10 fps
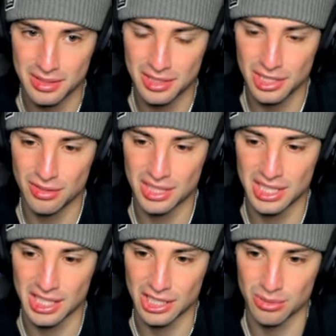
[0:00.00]
Just
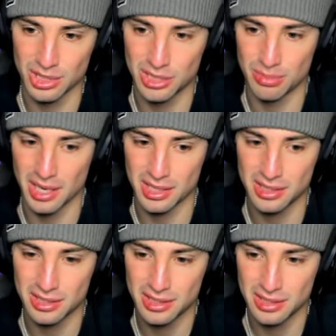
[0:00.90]
reset that choice
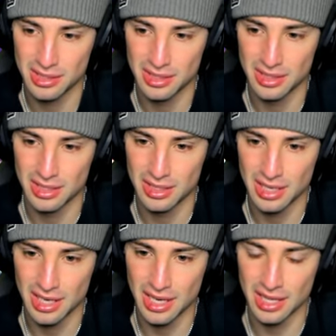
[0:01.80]
specs.
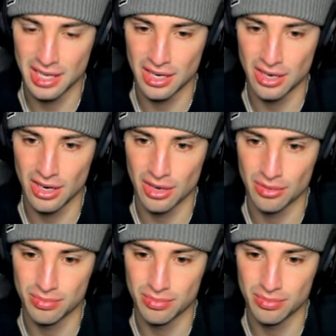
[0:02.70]
And then, do I